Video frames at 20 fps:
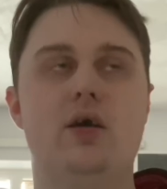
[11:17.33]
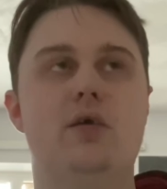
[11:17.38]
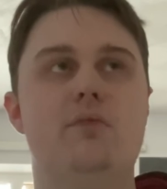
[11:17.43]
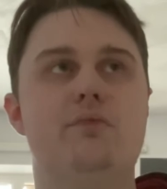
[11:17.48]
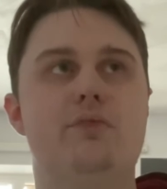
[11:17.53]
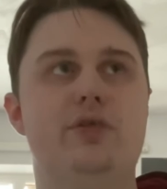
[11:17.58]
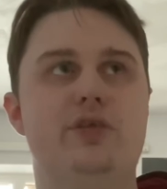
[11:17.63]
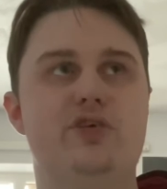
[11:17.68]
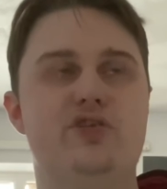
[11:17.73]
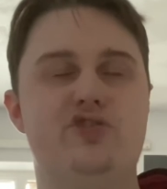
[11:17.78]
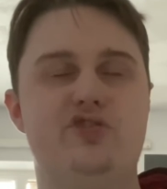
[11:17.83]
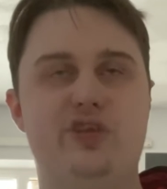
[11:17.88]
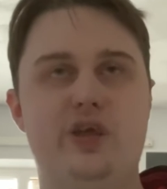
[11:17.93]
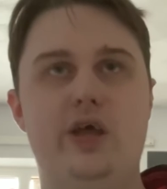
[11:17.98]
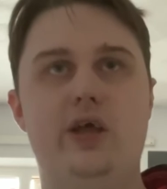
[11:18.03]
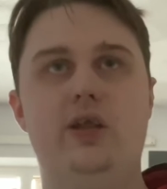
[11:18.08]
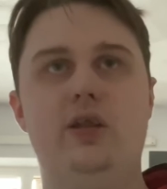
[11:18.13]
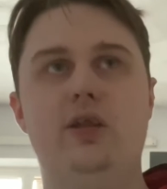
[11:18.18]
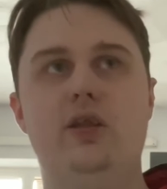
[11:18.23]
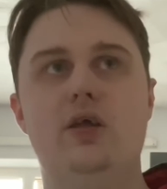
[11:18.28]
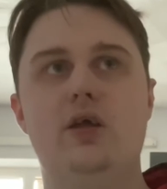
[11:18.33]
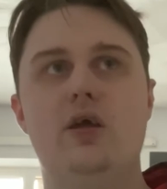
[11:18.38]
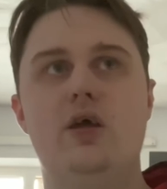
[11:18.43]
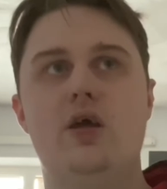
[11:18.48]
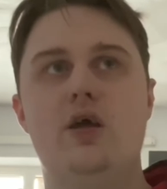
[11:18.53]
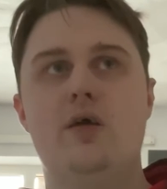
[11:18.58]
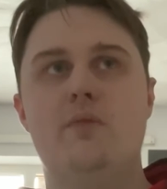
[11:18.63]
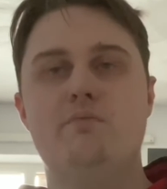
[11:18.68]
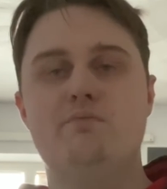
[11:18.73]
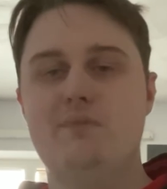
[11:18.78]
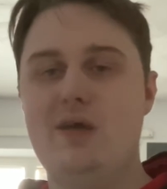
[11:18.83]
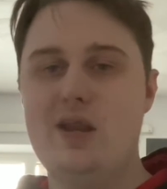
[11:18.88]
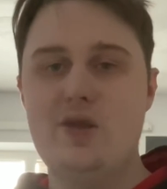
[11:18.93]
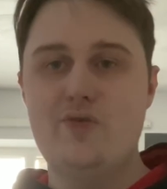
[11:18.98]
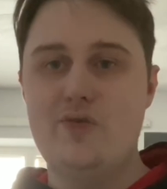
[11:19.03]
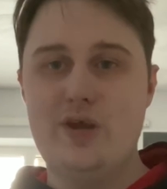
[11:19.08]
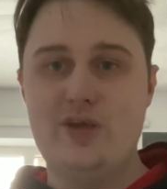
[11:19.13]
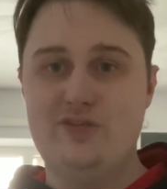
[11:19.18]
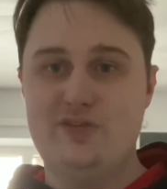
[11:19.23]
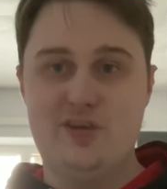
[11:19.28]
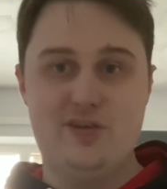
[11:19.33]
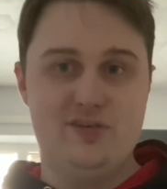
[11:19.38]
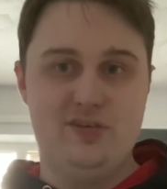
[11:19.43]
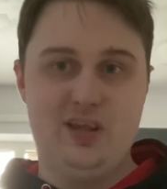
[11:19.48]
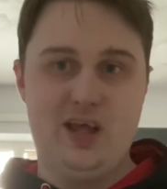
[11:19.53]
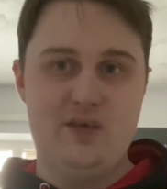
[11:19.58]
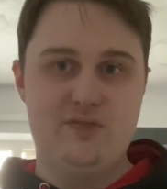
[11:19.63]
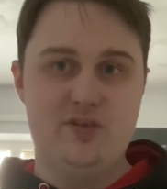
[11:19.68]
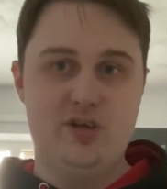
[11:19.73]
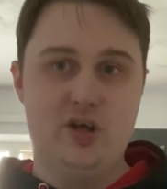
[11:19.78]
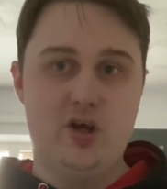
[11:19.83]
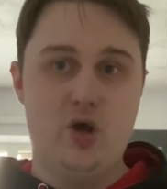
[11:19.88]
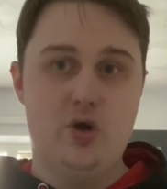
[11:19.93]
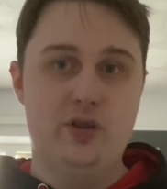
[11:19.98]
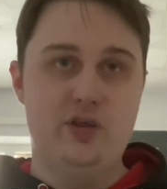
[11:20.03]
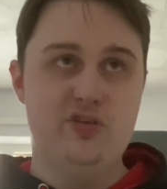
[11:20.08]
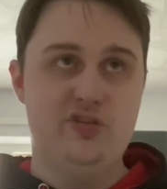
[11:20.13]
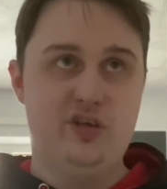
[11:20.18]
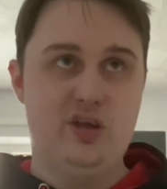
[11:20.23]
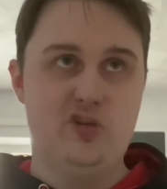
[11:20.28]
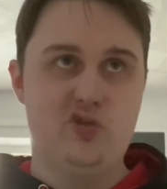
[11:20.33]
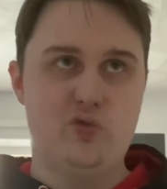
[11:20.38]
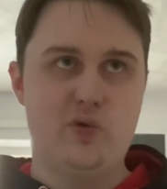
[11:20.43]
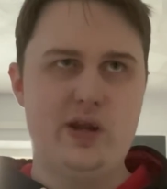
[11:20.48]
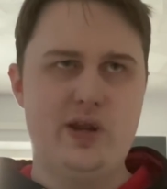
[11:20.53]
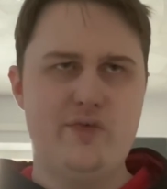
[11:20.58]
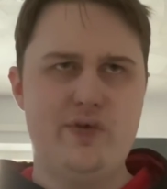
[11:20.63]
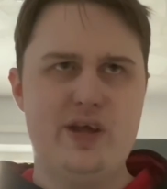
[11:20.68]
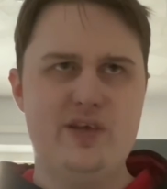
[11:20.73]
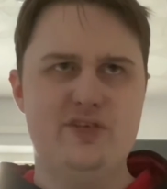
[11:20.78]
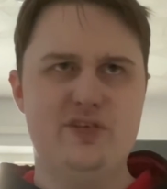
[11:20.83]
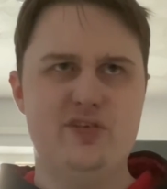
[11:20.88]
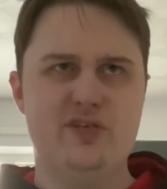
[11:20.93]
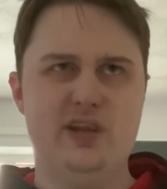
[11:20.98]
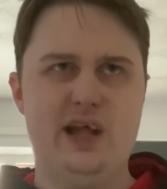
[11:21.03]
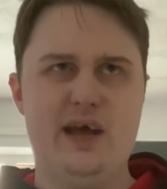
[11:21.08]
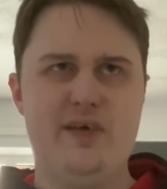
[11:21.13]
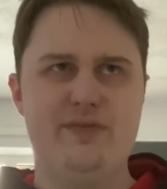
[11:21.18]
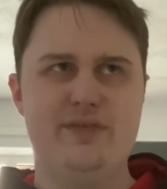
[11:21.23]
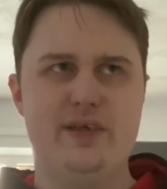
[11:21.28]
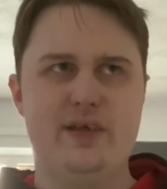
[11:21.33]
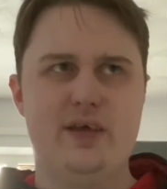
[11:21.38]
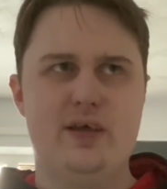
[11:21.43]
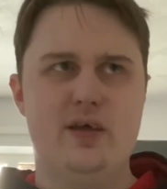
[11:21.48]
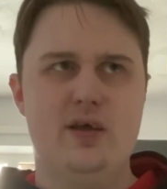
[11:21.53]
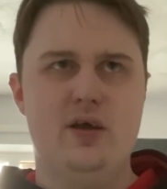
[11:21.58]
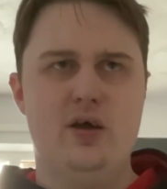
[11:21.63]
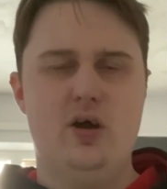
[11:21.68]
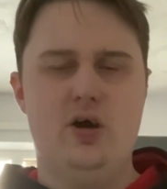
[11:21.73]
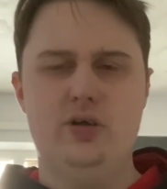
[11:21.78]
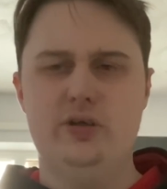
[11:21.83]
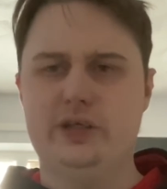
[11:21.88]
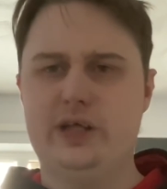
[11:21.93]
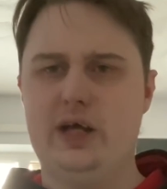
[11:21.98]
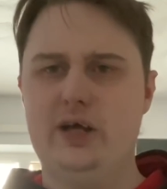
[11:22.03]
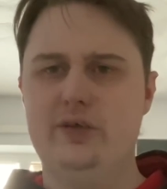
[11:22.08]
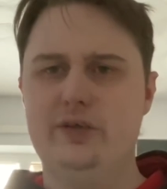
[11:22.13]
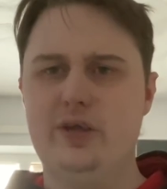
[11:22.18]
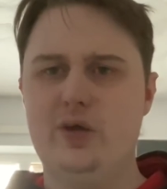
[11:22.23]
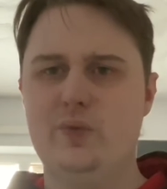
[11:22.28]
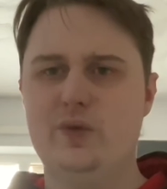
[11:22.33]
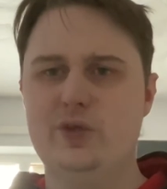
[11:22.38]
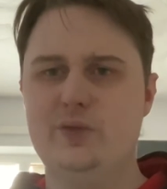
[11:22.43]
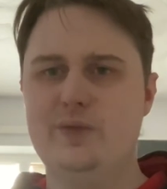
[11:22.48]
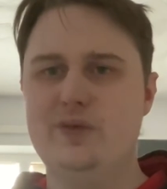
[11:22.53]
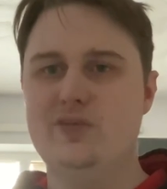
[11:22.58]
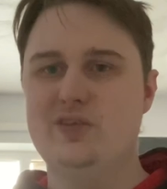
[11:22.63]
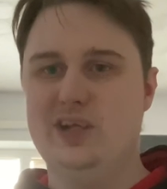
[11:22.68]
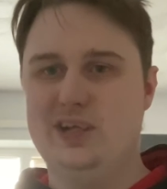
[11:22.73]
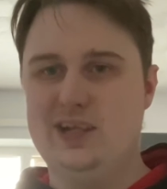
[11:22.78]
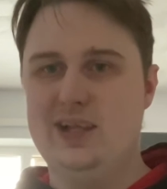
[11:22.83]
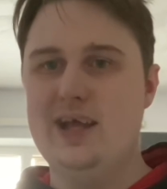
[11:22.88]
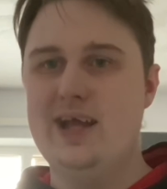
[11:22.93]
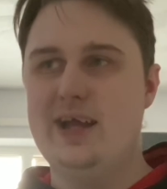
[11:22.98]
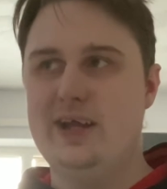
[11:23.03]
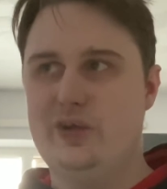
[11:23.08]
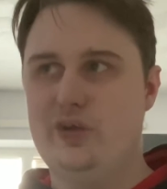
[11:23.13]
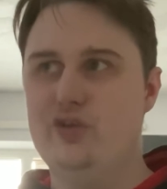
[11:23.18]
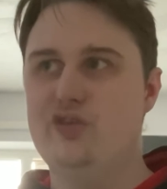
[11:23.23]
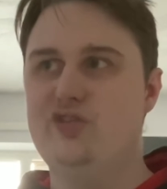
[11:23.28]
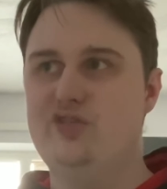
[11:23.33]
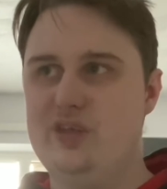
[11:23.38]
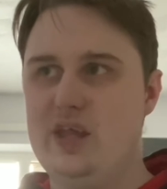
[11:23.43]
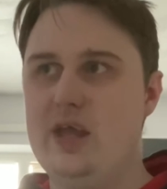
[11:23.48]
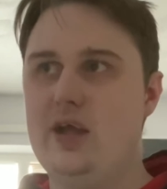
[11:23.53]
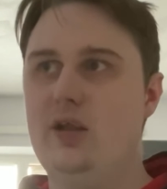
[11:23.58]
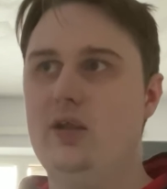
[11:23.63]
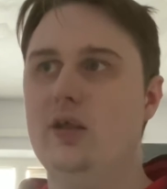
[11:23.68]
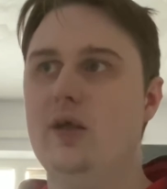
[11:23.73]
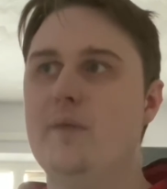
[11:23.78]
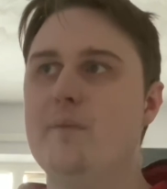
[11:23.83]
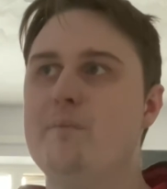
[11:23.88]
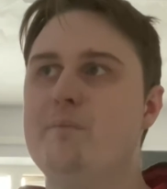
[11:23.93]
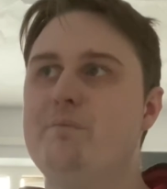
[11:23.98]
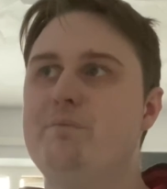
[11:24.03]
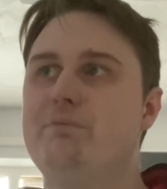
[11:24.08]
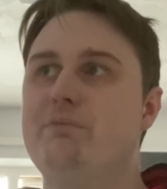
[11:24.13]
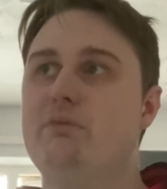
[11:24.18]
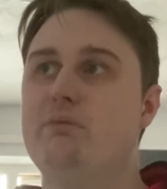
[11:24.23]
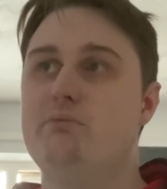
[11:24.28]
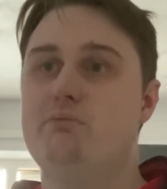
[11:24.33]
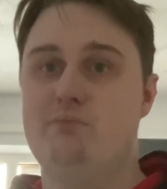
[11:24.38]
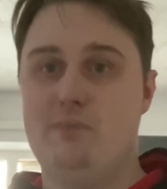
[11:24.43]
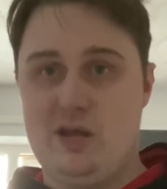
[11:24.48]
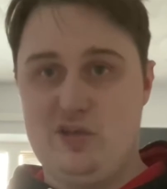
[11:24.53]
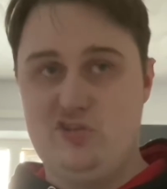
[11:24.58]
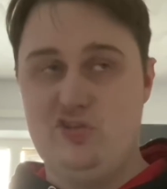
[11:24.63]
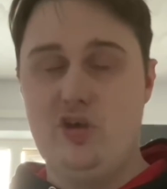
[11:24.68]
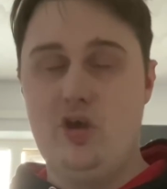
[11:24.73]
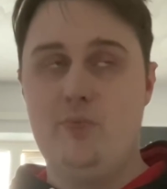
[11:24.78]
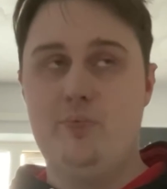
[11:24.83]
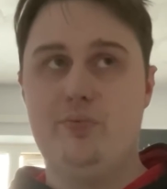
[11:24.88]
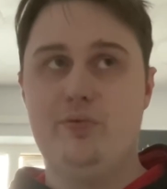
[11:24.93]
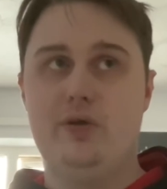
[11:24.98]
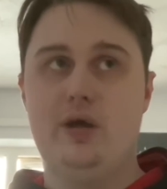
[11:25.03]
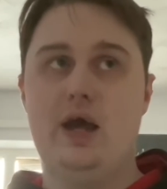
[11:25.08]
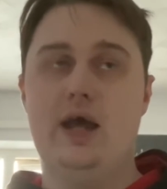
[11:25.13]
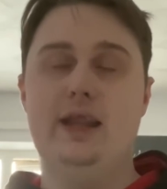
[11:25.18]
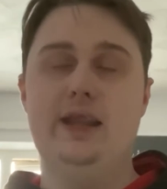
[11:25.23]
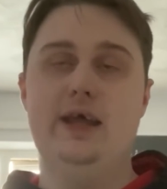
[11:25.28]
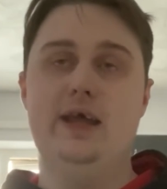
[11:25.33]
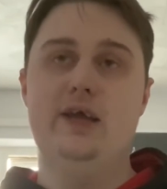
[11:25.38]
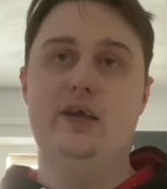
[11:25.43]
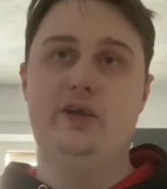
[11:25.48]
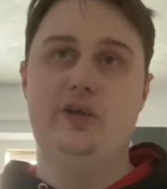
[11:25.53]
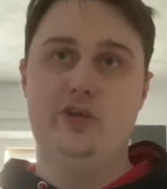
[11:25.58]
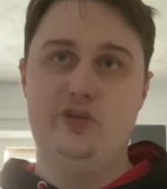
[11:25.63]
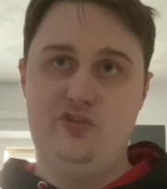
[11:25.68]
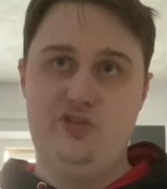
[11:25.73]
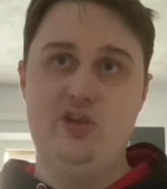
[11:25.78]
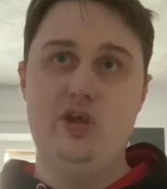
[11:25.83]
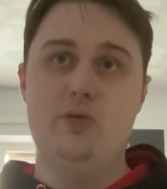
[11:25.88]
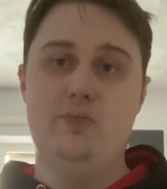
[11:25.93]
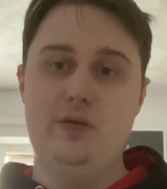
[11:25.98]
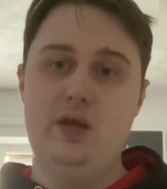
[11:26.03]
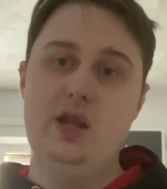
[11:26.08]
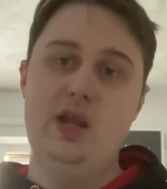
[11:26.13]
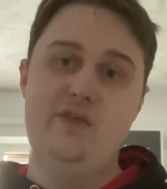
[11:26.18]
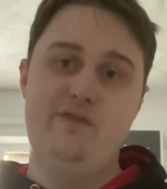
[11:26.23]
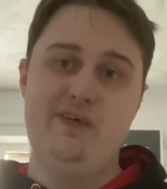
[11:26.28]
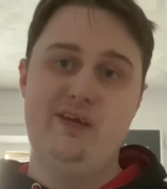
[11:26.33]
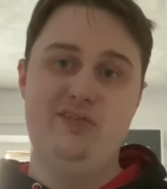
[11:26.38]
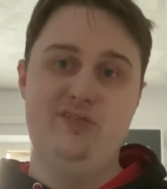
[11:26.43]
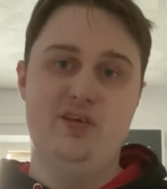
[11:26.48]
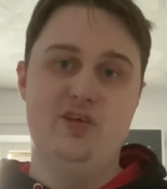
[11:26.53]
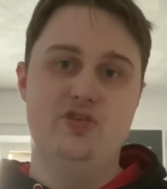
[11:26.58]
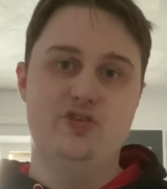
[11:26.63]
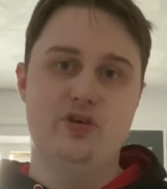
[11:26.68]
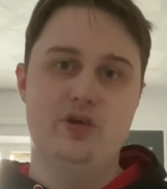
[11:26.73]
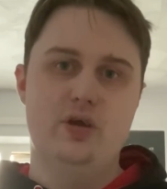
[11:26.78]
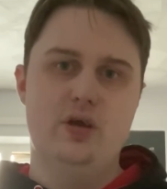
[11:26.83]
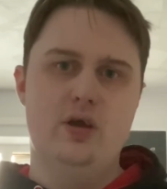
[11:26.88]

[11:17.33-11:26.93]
but there's still many races left to go. There's still 20 races left on the calendar, which means Leclerc could still mess up, and there could still be an advantage